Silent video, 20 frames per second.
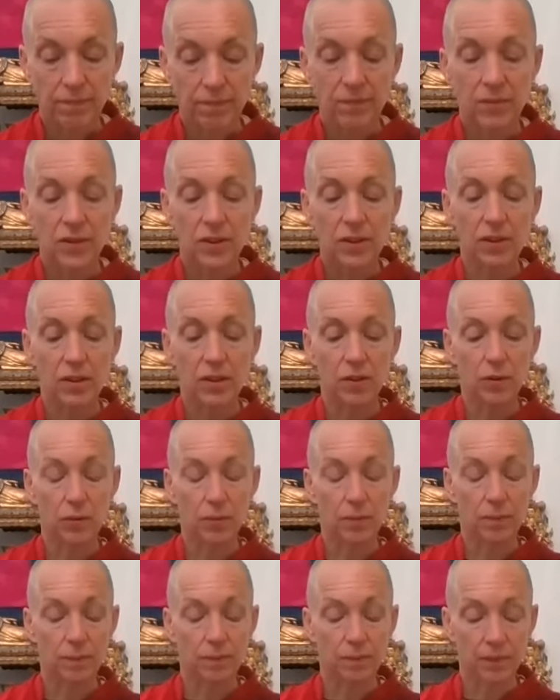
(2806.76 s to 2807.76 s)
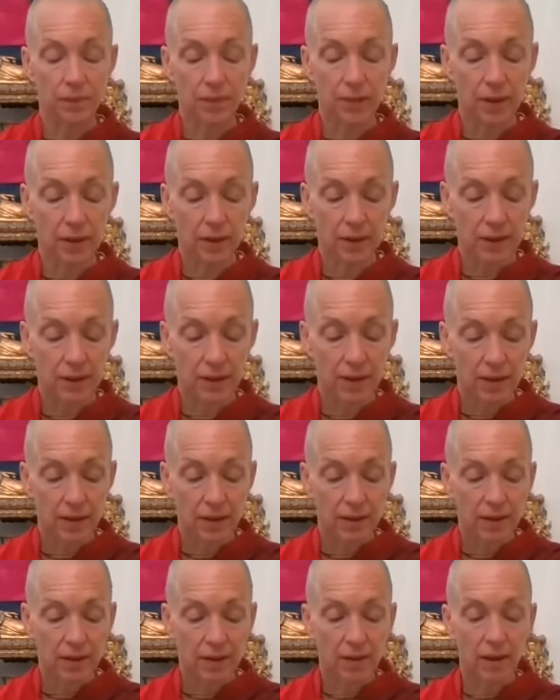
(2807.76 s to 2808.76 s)
So,
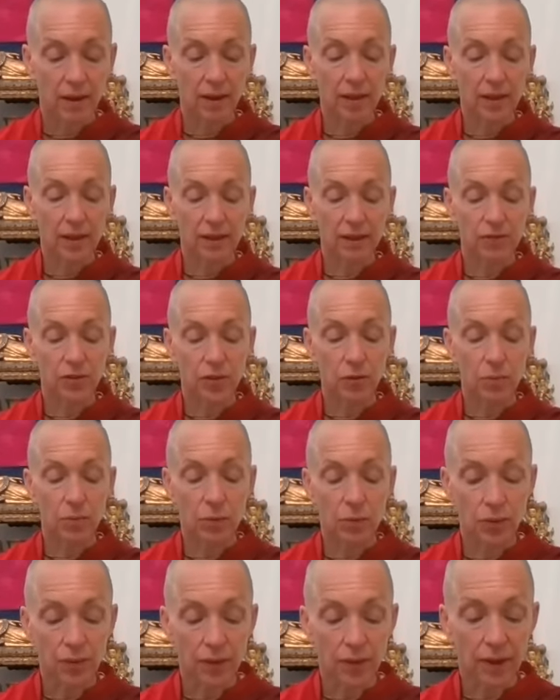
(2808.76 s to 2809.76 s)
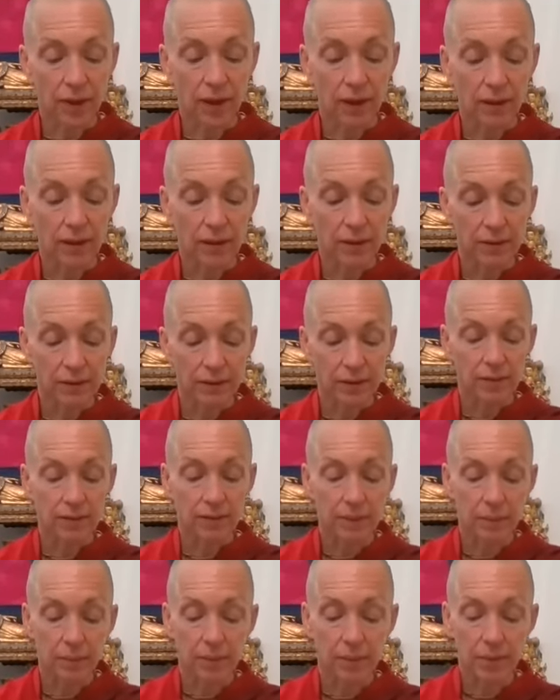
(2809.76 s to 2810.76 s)
lucky if you're born there,
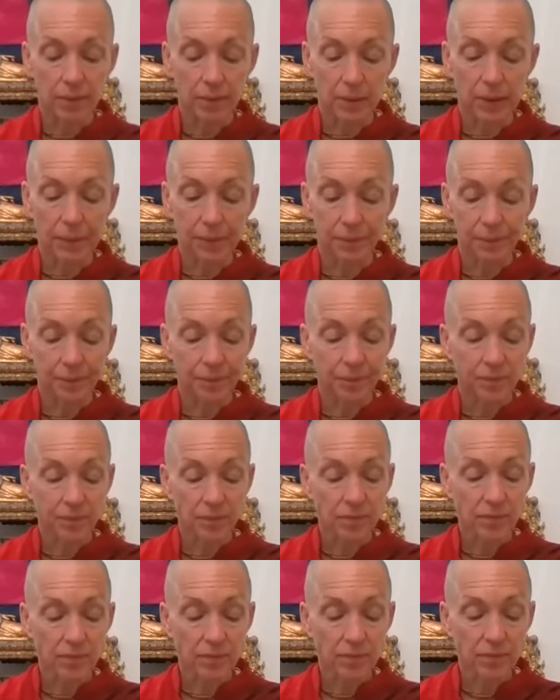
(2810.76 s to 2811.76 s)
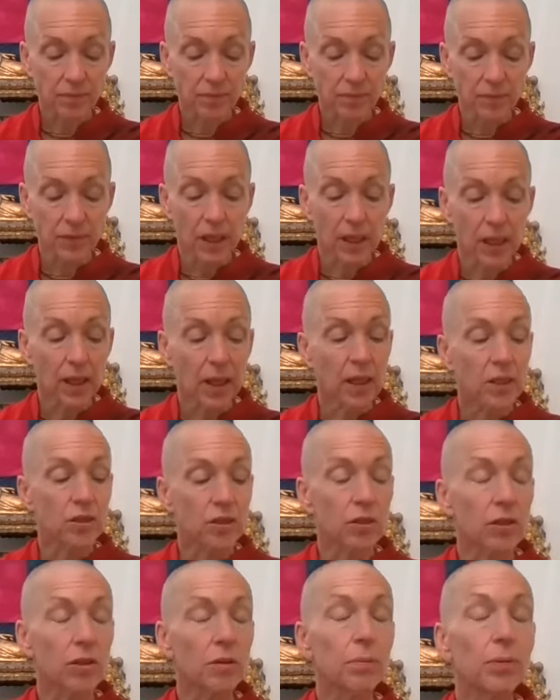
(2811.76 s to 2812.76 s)
maybe.
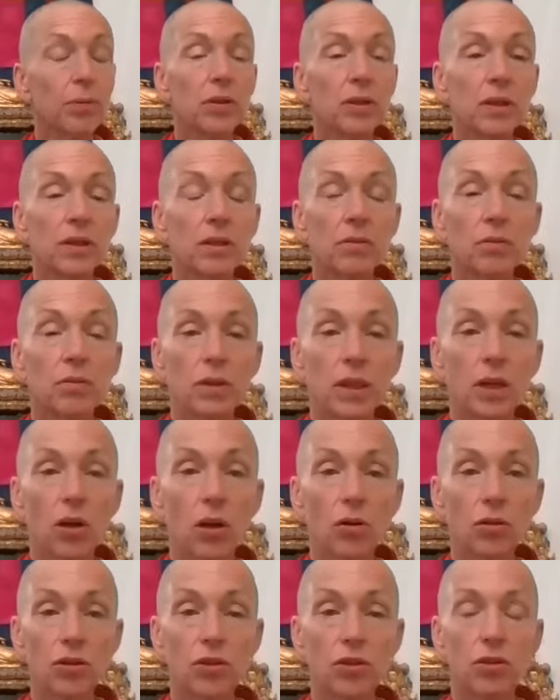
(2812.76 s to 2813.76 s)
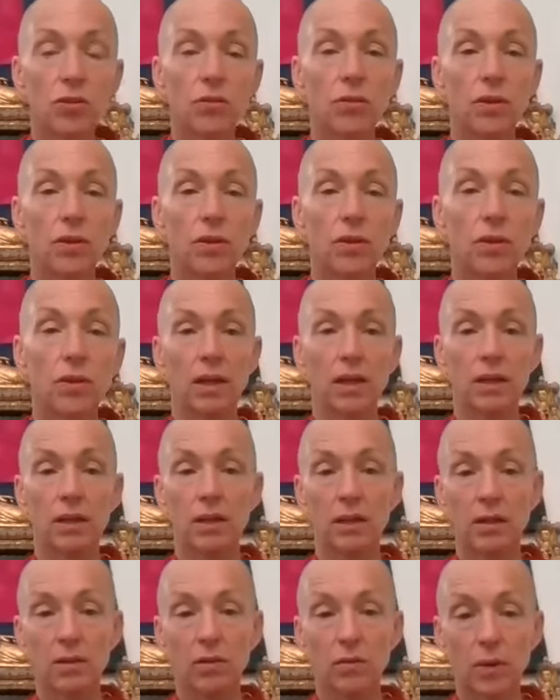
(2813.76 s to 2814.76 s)
So the point that we got to there,
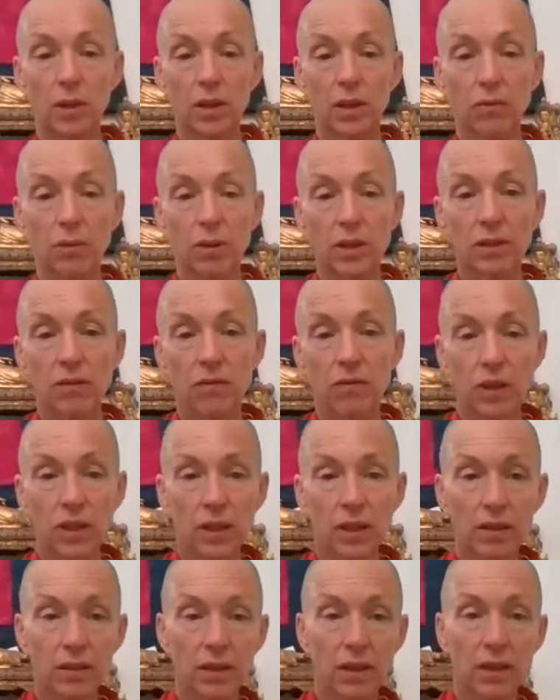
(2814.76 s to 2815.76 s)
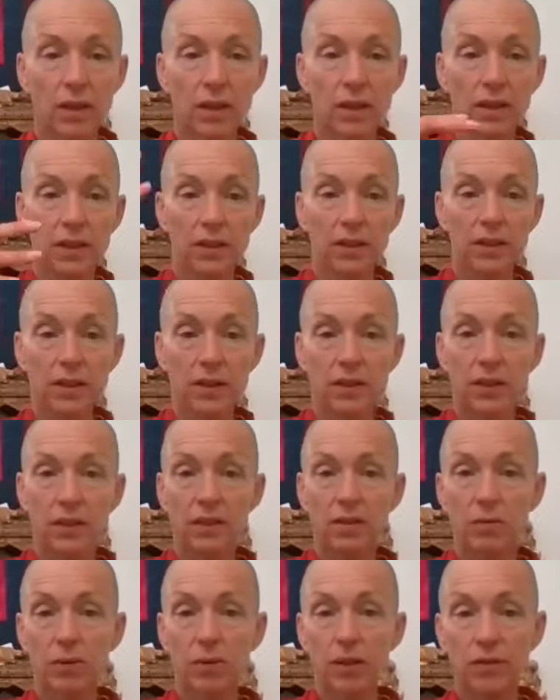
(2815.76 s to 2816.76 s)
where we have recognized,
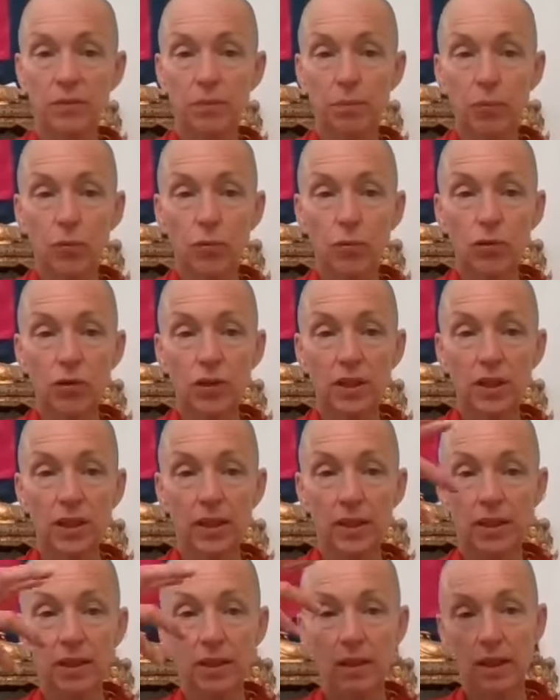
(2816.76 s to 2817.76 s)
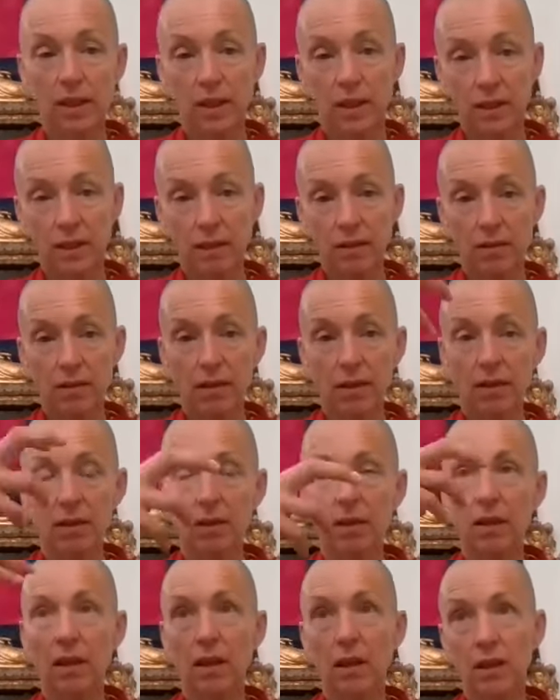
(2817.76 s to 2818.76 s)
we've brought in the
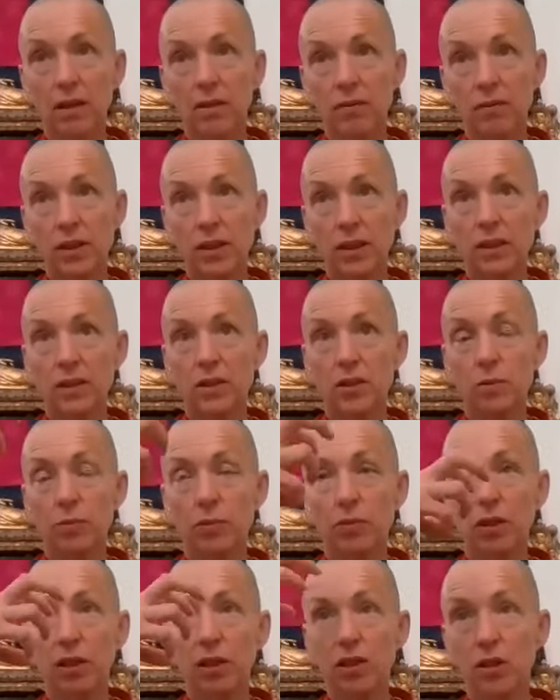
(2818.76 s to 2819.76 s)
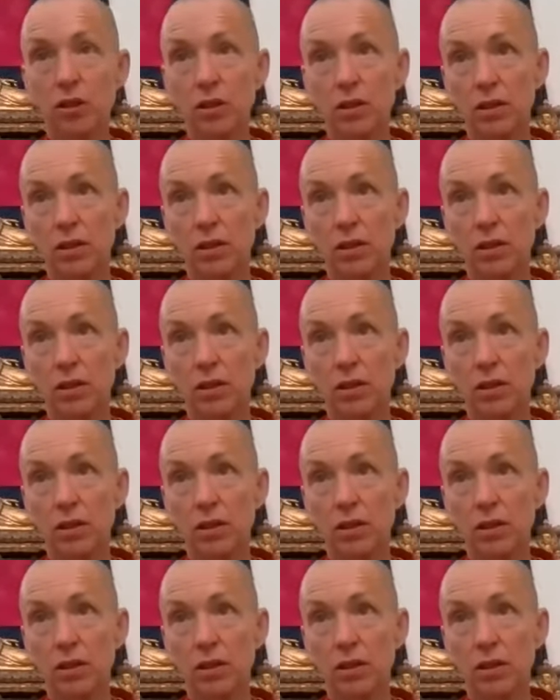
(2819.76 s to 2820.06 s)
love and the inspiration